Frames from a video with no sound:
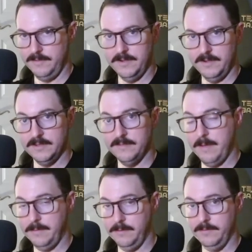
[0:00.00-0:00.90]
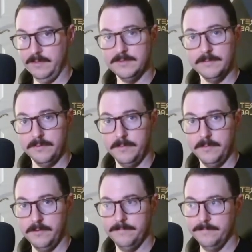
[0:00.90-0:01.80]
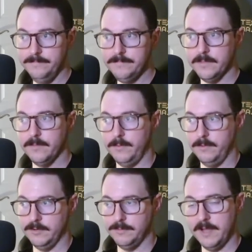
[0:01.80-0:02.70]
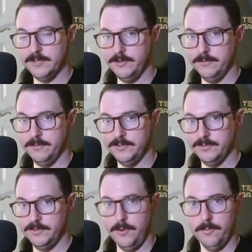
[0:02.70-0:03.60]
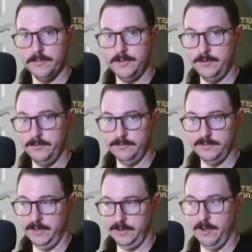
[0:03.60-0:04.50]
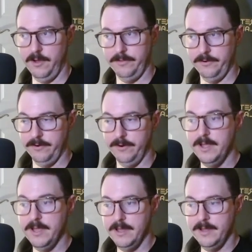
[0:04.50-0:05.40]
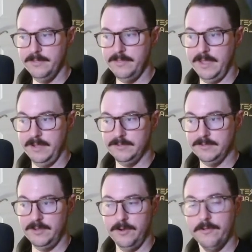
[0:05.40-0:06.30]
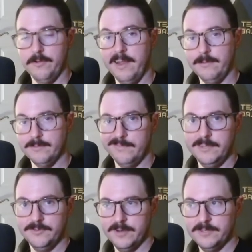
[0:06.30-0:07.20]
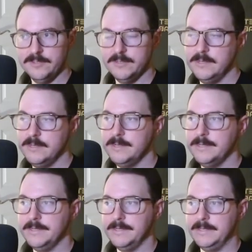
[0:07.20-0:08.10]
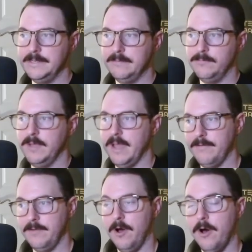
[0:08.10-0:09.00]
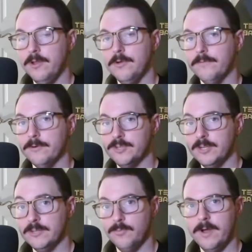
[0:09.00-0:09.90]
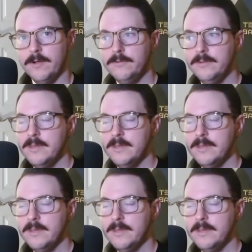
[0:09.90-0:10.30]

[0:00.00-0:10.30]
events that have happened within SimpleMMO, whether it's patch notes, noteworthy news, and other things, other items of interest. We have an audio version as well